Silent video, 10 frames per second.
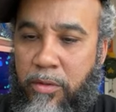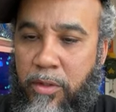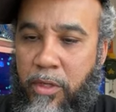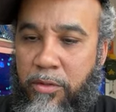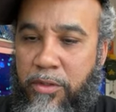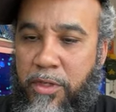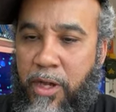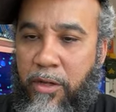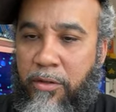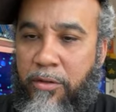Go to
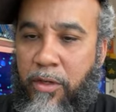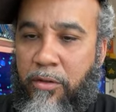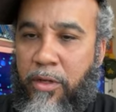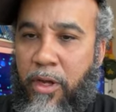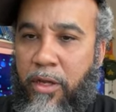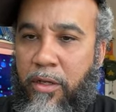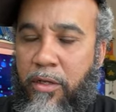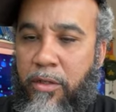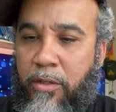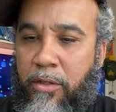channel. Okay.
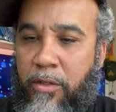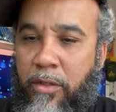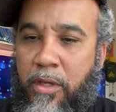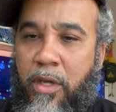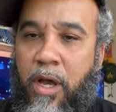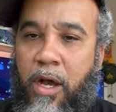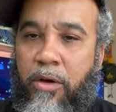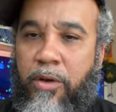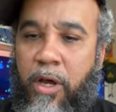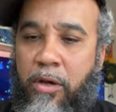
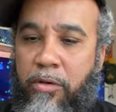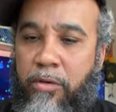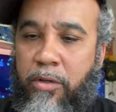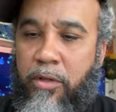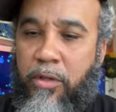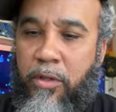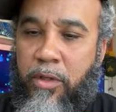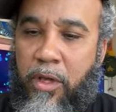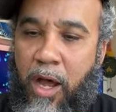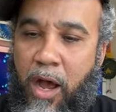Oh, no.
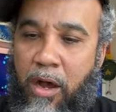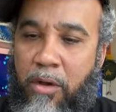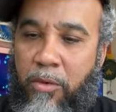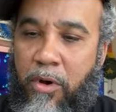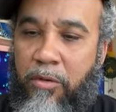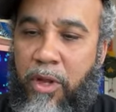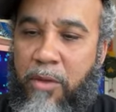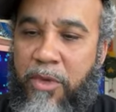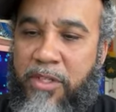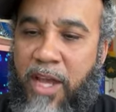Oh, it won't
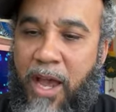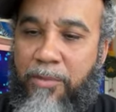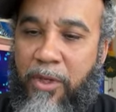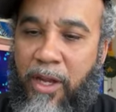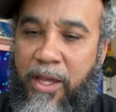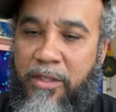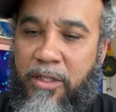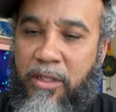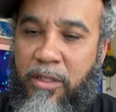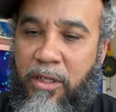let me tap the links
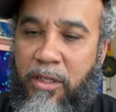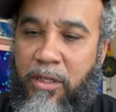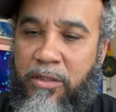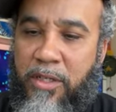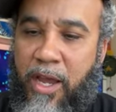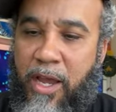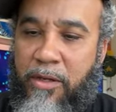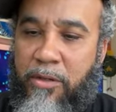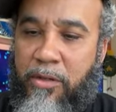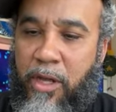in the uh,
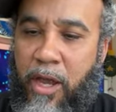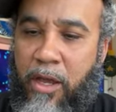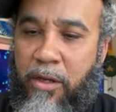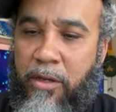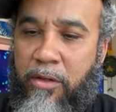chat, gang.